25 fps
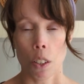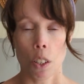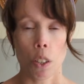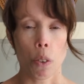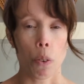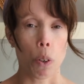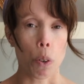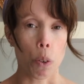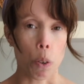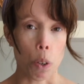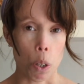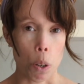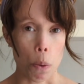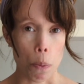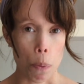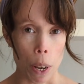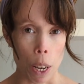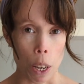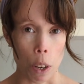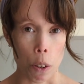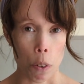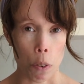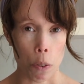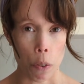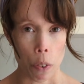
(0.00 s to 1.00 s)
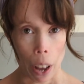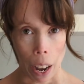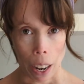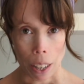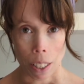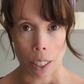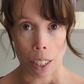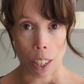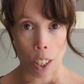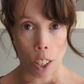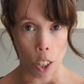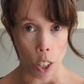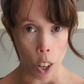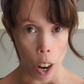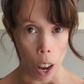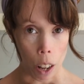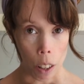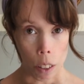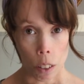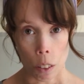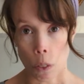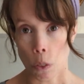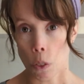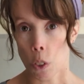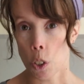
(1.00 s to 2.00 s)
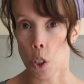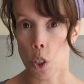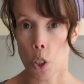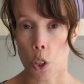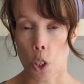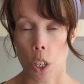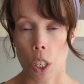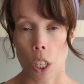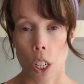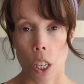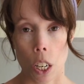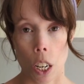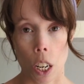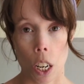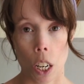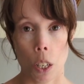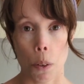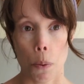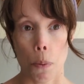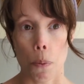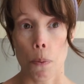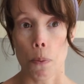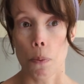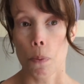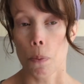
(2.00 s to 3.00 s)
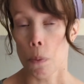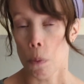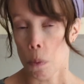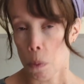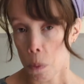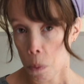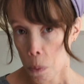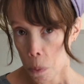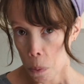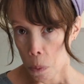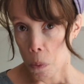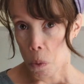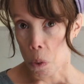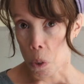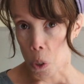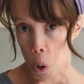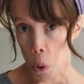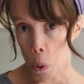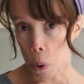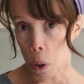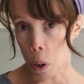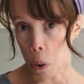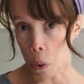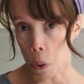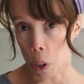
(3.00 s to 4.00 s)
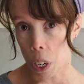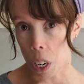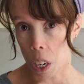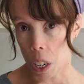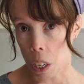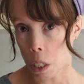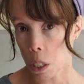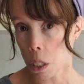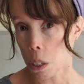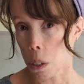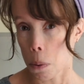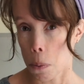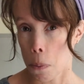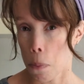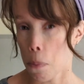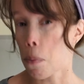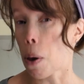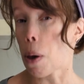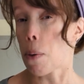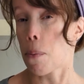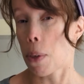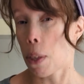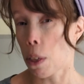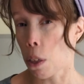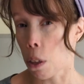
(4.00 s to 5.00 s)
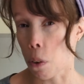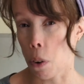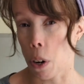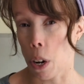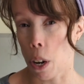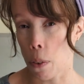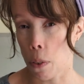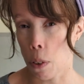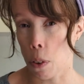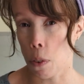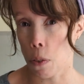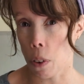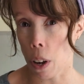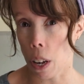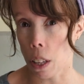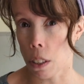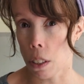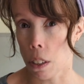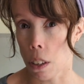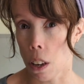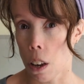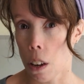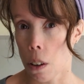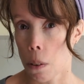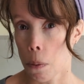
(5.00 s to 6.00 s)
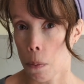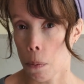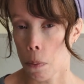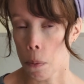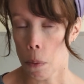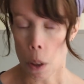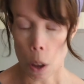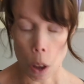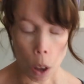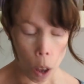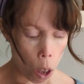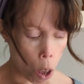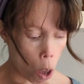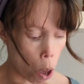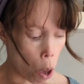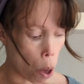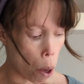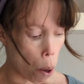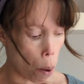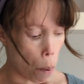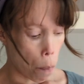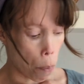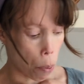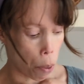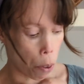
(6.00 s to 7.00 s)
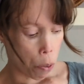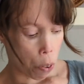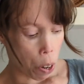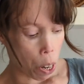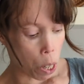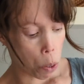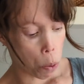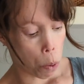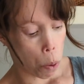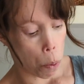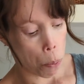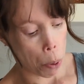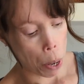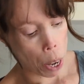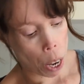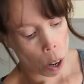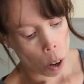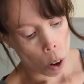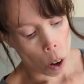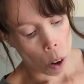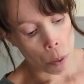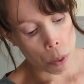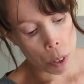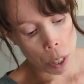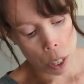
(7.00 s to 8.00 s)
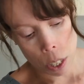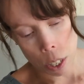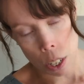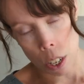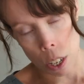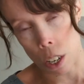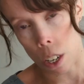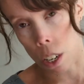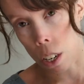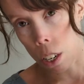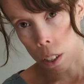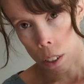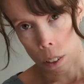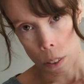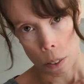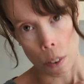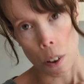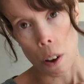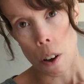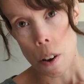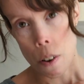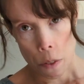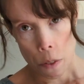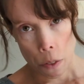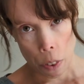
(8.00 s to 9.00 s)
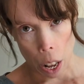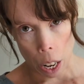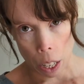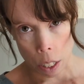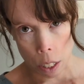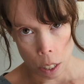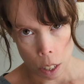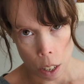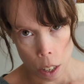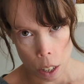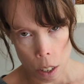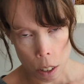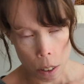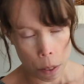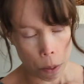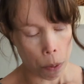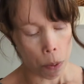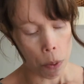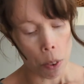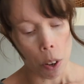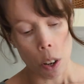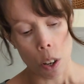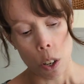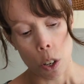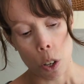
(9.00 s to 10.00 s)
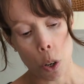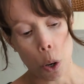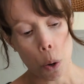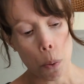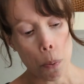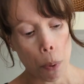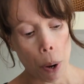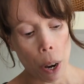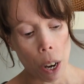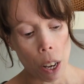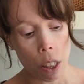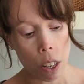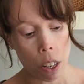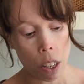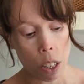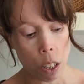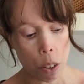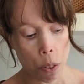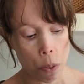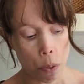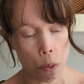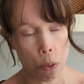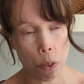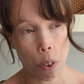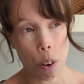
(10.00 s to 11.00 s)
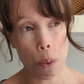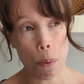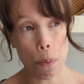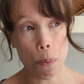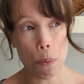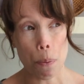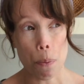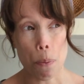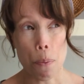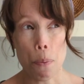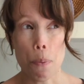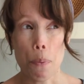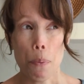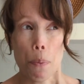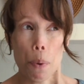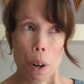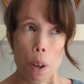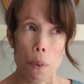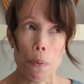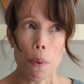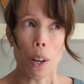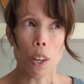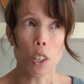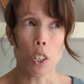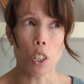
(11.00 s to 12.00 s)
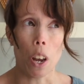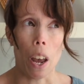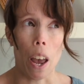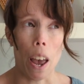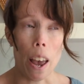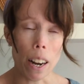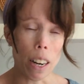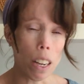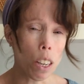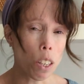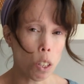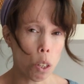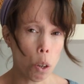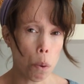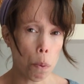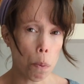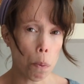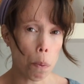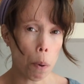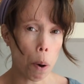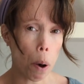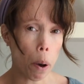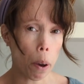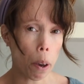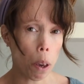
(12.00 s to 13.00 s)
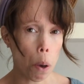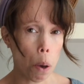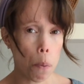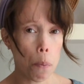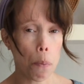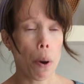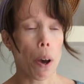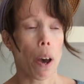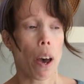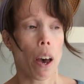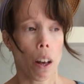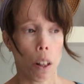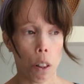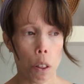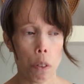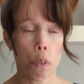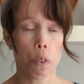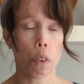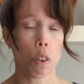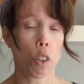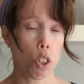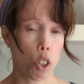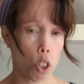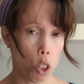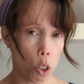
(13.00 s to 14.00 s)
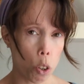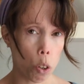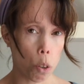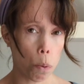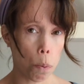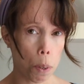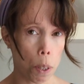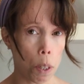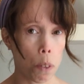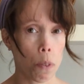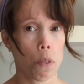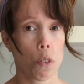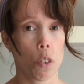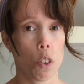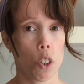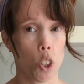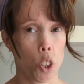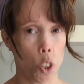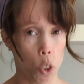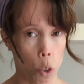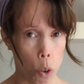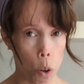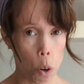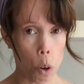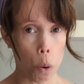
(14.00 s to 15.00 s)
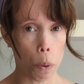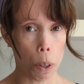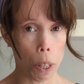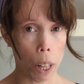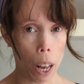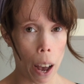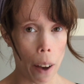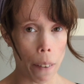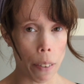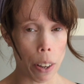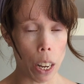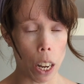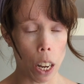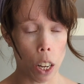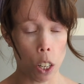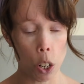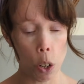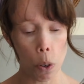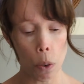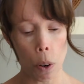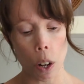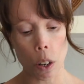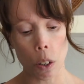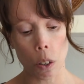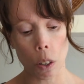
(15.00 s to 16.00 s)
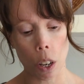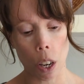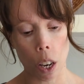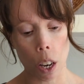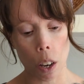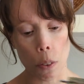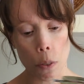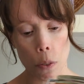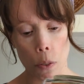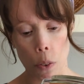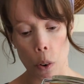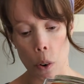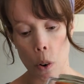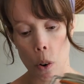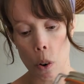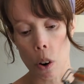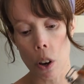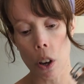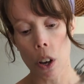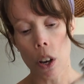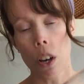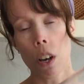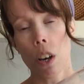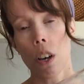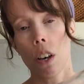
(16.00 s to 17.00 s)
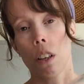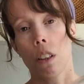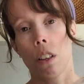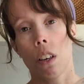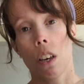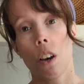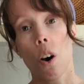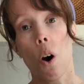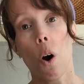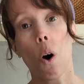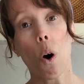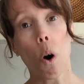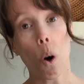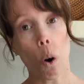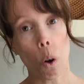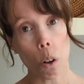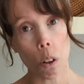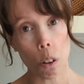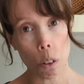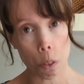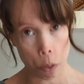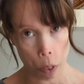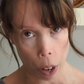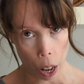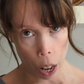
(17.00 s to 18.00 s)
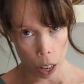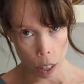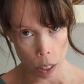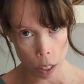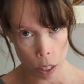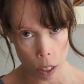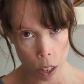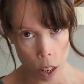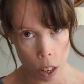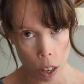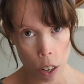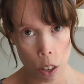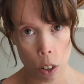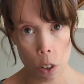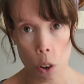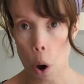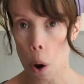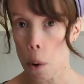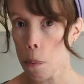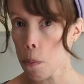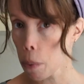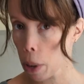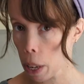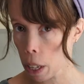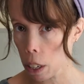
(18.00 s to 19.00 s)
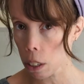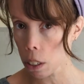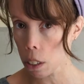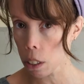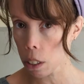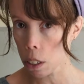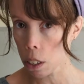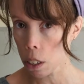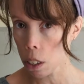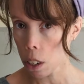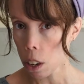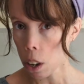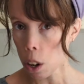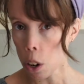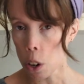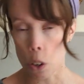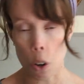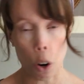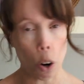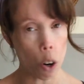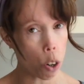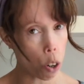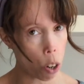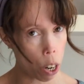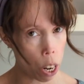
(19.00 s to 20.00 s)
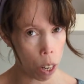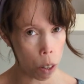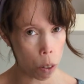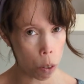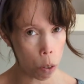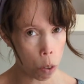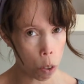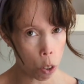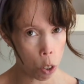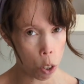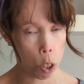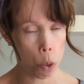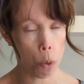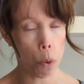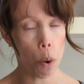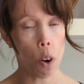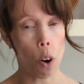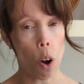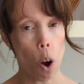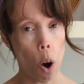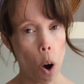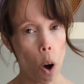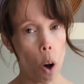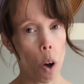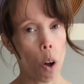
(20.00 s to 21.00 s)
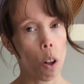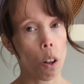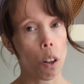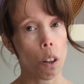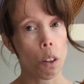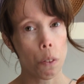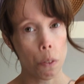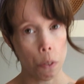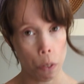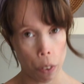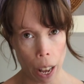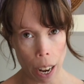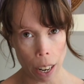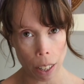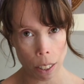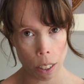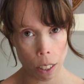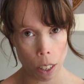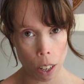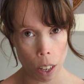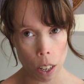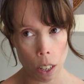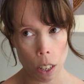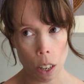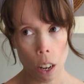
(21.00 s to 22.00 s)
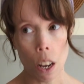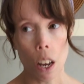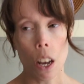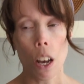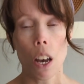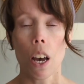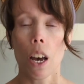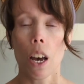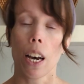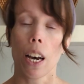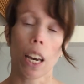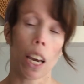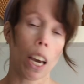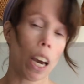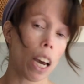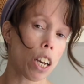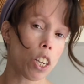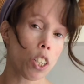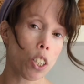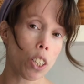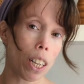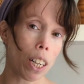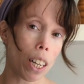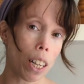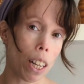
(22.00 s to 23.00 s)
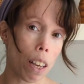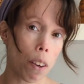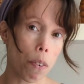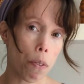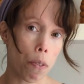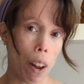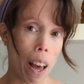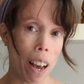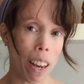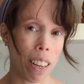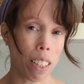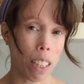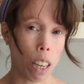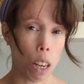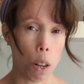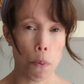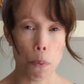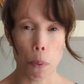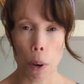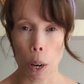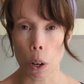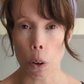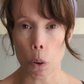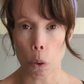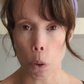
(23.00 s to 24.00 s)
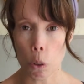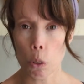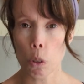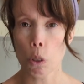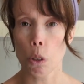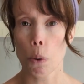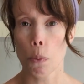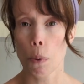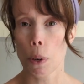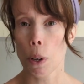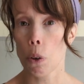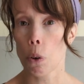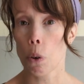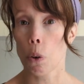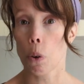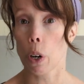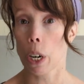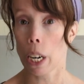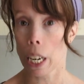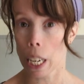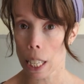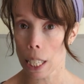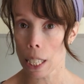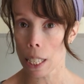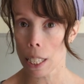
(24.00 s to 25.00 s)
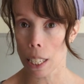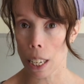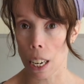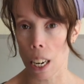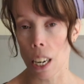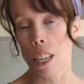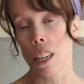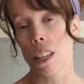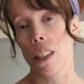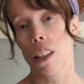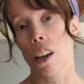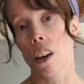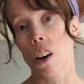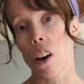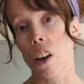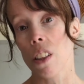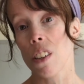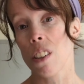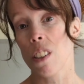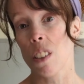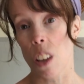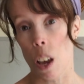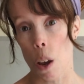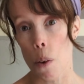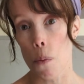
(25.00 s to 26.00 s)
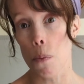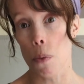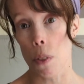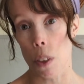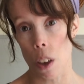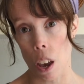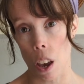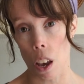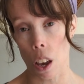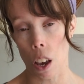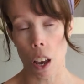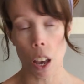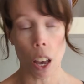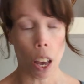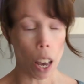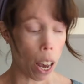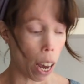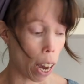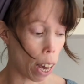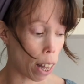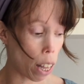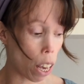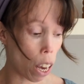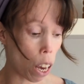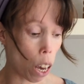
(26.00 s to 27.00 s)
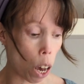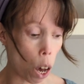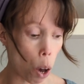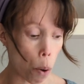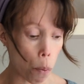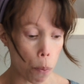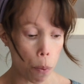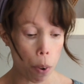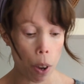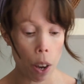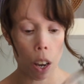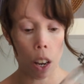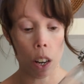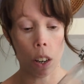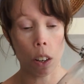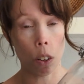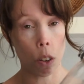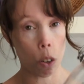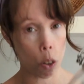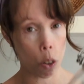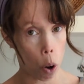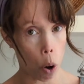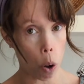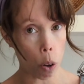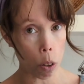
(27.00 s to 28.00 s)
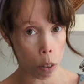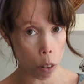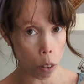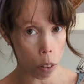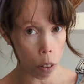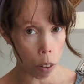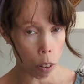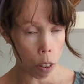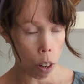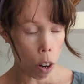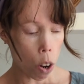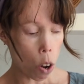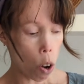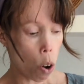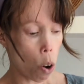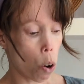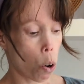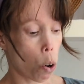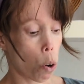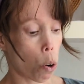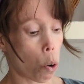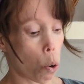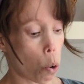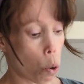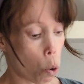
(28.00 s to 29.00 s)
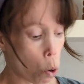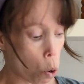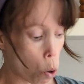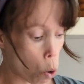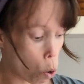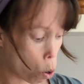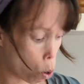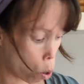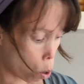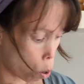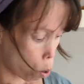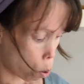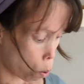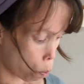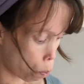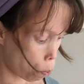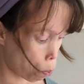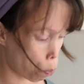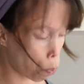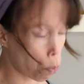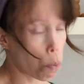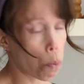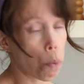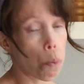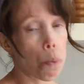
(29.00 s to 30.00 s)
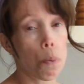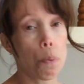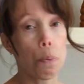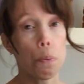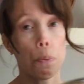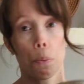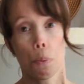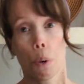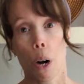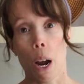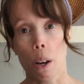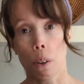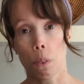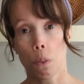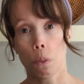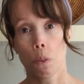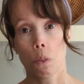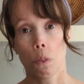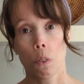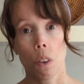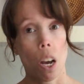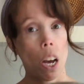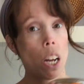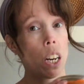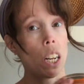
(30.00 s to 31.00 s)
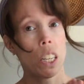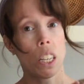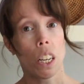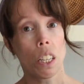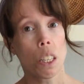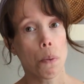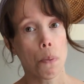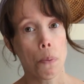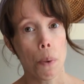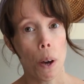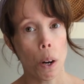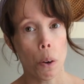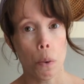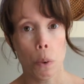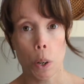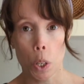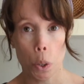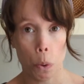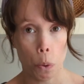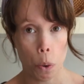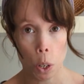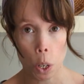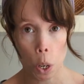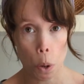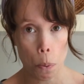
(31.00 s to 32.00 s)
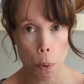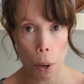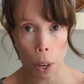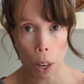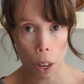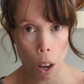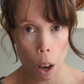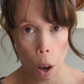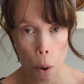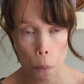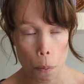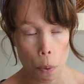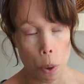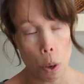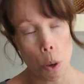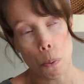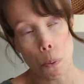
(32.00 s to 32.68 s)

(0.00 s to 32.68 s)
So in order to make your flaxseed gel, you're just going to need 2 ingredients, maybe 3 if you fancy it. The first one being, obviously, flaxseed. You can buy this from pretty much any supermarket, but health food shops for sure will have it, and you are looking for the whole flaxseed, not milled, not ground. You want whole flaxseed. Occasionally, flaxseed might also be called linseed. They are the same thing, and they come in golden or brown, and it doesn't matter which one you pick up.